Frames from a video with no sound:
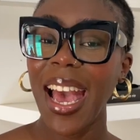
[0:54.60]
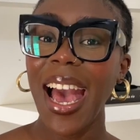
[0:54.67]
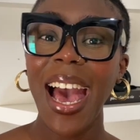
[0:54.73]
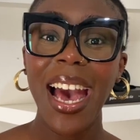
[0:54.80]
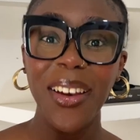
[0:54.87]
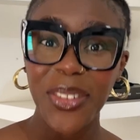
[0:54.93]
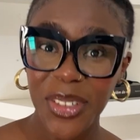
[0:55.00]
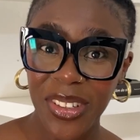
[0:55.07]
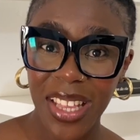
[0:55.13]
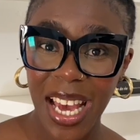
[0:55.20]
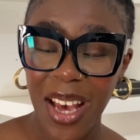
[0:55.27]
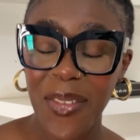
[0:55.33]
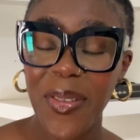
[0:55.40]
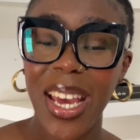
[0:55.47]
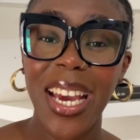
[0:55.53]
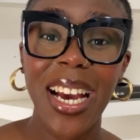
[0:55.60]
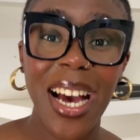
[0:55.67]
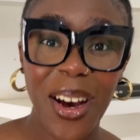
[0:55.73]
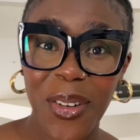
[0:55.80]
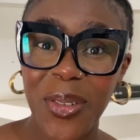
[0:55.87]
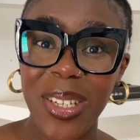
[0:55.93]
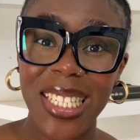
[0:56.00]
After that, my
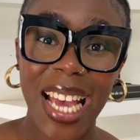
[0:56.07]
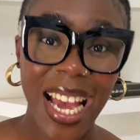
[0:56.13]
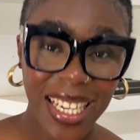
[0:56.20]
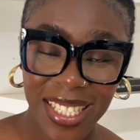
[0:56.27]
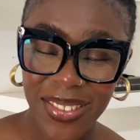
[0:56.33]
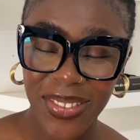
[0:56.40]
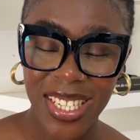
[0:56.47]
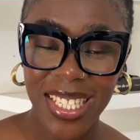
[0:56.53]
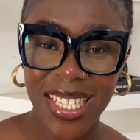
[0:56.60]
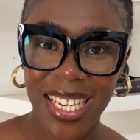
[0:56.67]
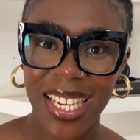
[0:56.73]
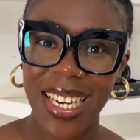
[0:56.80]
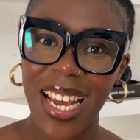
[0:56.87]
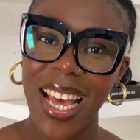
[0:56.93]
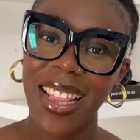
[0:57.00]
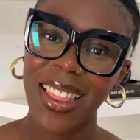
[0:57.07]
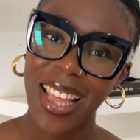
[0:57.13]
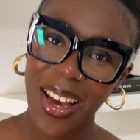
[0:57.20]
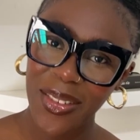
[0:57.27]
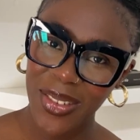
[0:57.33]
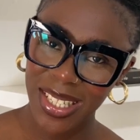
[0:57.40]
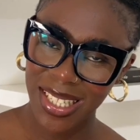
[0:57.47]
account was activated, and
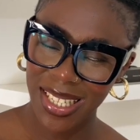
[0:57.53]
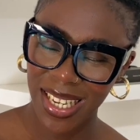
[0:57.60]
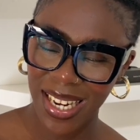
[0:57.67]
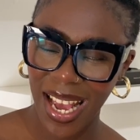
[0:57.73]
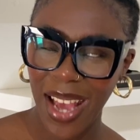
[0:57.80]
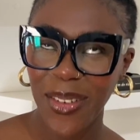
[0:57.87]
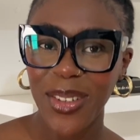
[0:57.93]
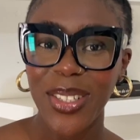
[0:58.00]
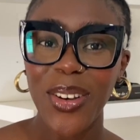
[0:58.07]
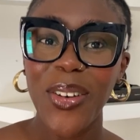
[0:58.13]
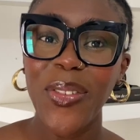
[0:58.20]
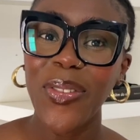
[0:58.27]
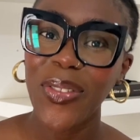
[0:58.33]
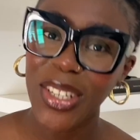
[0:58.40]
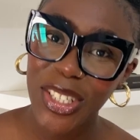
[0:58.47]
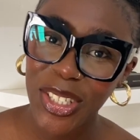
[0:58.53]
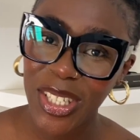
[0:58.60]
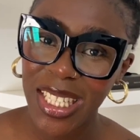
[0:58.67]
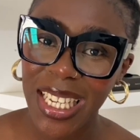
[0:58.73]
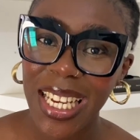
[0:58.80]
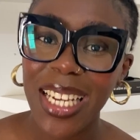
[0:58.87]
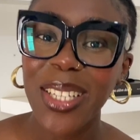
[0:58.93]
that was it. I was
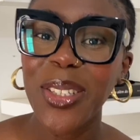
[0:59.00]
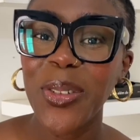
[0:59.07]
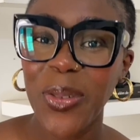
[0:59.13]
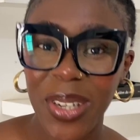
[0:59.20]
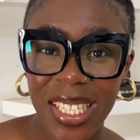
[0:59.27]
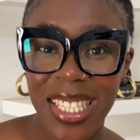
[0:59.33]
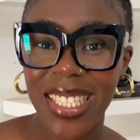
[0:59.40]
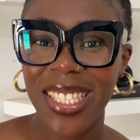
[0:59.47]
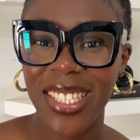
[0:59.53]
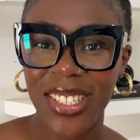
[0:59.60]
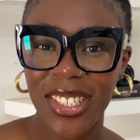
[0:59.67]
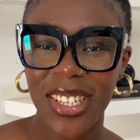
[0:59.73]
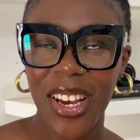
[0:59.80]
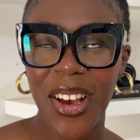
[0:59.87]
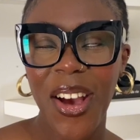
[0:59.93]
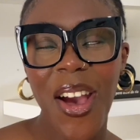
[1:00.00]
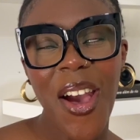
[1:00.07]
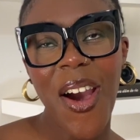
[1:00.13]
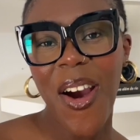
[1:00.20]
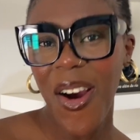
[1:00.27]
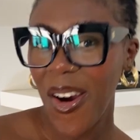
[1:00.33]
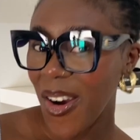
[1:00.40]
officially a Twenix teacher,
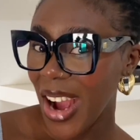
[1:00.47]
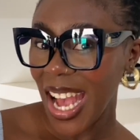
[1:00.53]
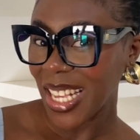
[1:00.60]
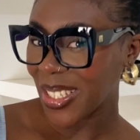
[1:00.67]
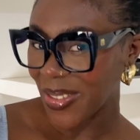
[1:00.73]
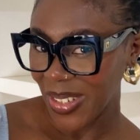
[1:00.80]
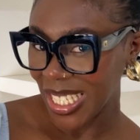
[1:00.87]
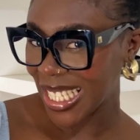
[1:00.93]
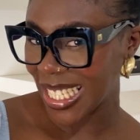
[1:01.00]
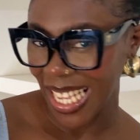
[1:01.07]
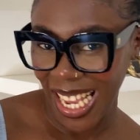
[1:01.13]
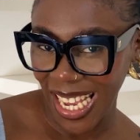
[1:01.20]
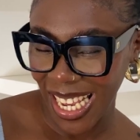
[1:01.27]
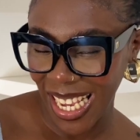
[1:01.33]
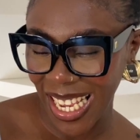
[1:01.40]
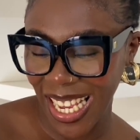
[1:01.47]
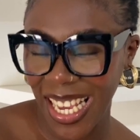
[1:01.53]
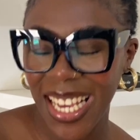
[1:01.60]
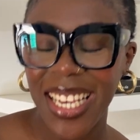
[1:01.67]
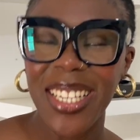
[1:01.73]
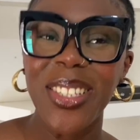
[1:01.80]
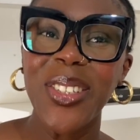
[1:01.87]
or as we say,
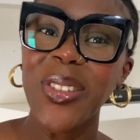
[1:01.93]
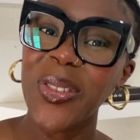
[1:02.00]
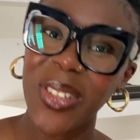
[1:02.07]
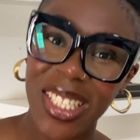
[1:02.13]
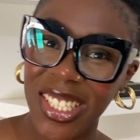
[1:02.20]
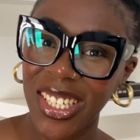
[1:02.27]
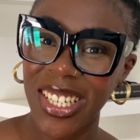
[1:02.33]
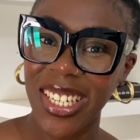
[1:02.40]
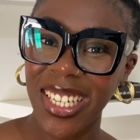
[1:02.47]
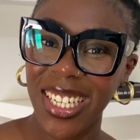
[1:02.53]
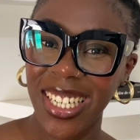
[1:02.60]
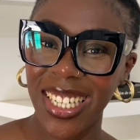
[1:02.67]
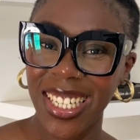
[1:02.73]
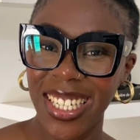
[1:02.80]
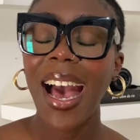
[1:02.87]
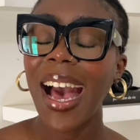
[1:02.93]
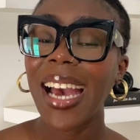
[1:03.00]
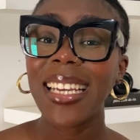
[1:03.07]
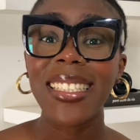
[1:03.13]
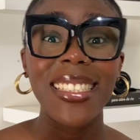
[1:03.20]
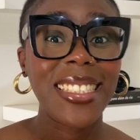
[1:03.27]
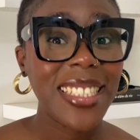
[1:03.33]
a Tweacher.
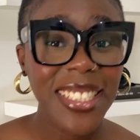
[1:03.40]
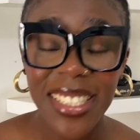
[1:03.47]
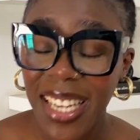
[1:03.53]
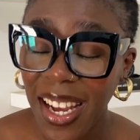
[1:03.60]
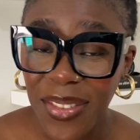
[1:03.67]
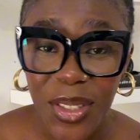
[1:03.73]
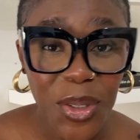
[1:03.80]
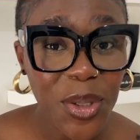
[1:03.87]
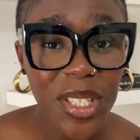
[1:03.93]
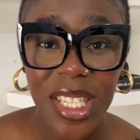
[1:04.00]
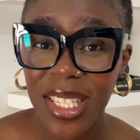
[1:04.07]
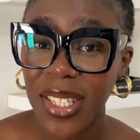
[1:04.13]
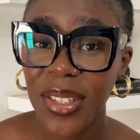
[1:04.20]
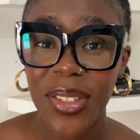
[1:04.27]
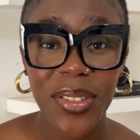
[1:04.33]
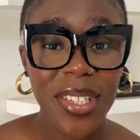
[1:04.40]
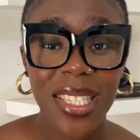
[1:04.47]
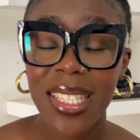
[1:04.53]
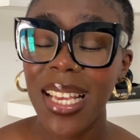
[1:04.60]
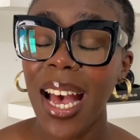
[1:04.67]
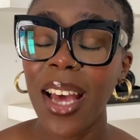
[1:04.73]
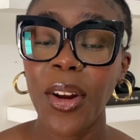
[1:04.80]
I didn't have to go chasing
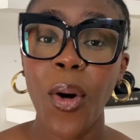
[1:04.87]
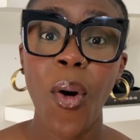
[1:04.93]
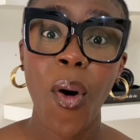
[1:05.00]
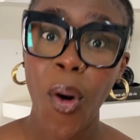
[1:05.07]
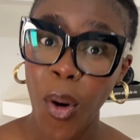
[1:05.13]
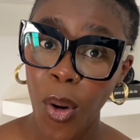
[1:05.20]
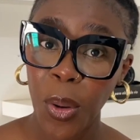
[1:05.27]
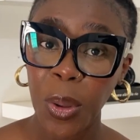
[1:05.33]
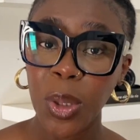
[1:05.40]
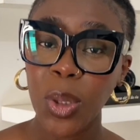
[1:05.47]
students at all.